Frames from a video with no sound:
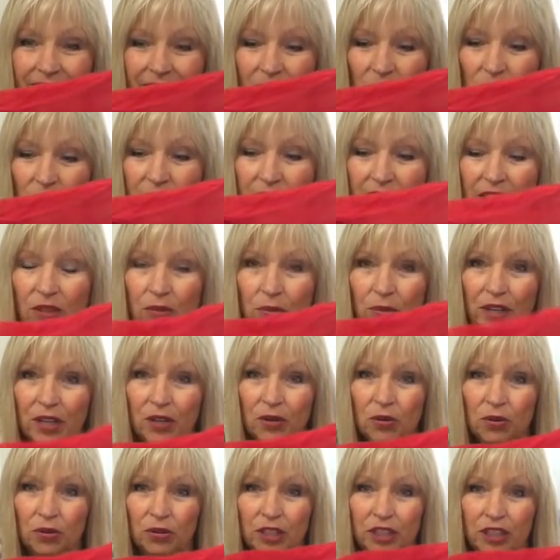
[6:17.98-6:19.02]
Looks like
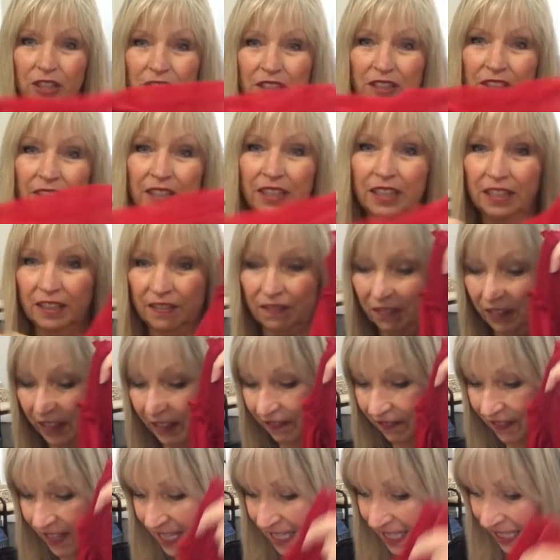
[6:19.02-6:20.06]
three-quarter
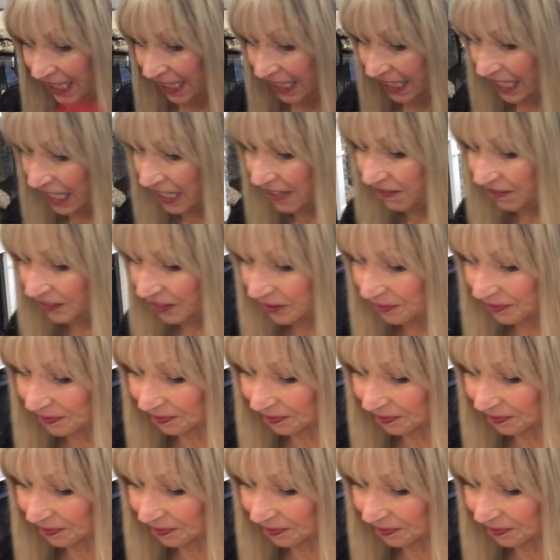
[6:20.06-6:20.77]
fluffy sleeve.